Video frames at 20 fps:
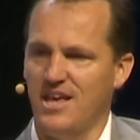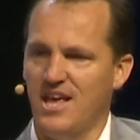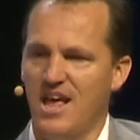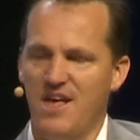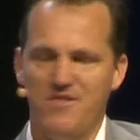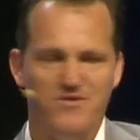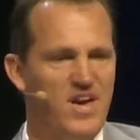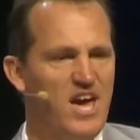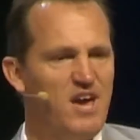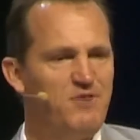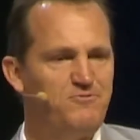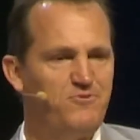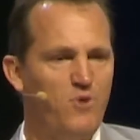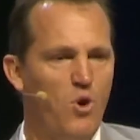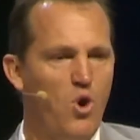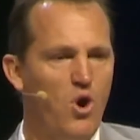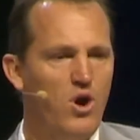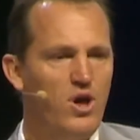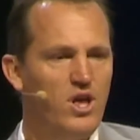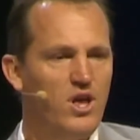
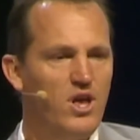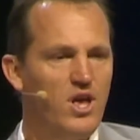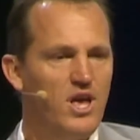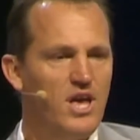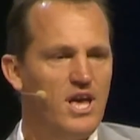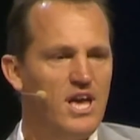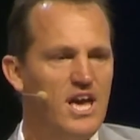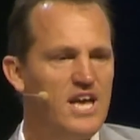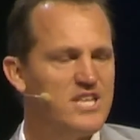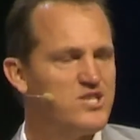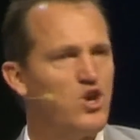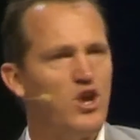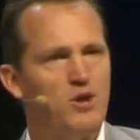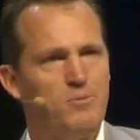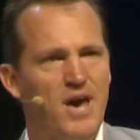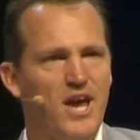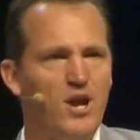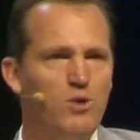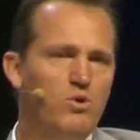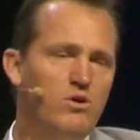Therefore, it's not a
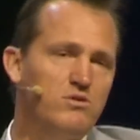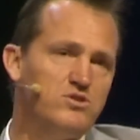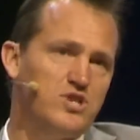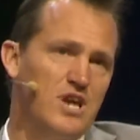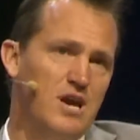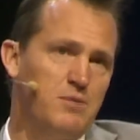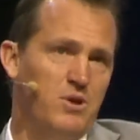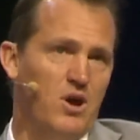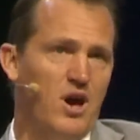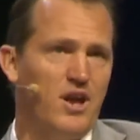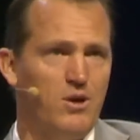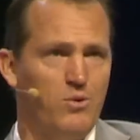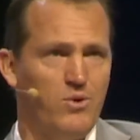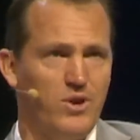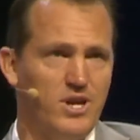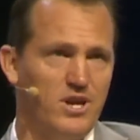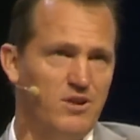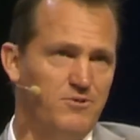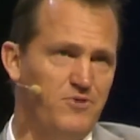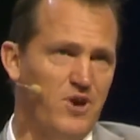matter, well, Jamie, I don't want to
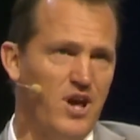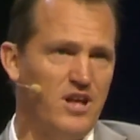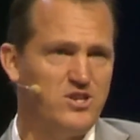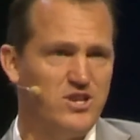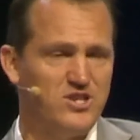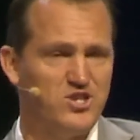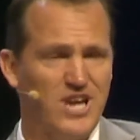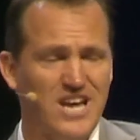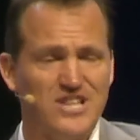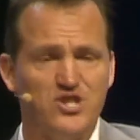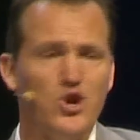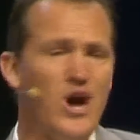get a financial education.